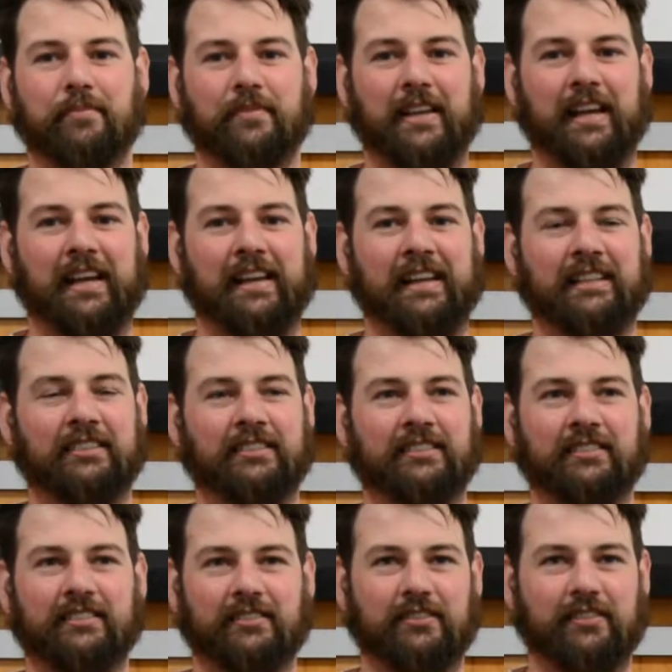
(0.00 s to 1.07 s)

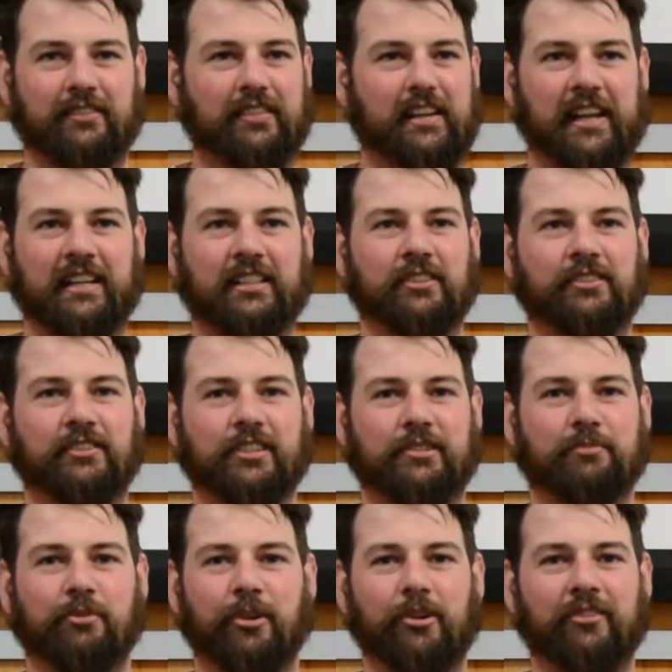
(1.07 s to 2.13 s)
England
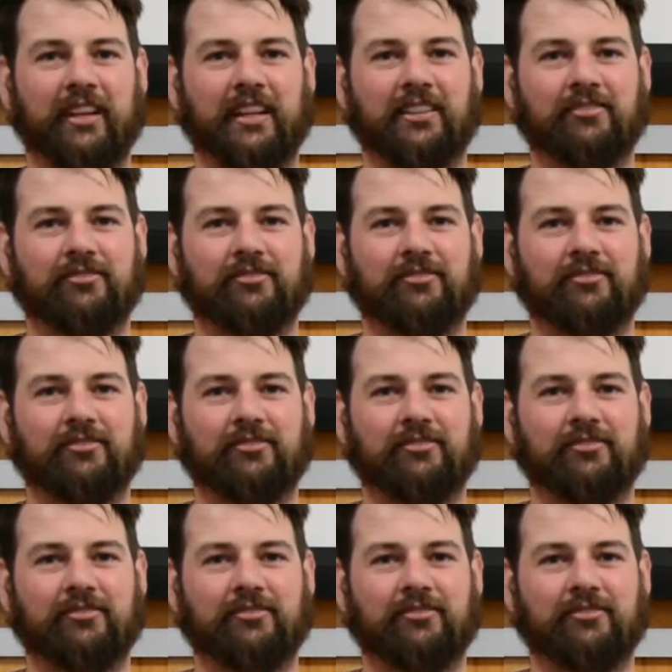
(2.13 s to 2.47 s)
just proving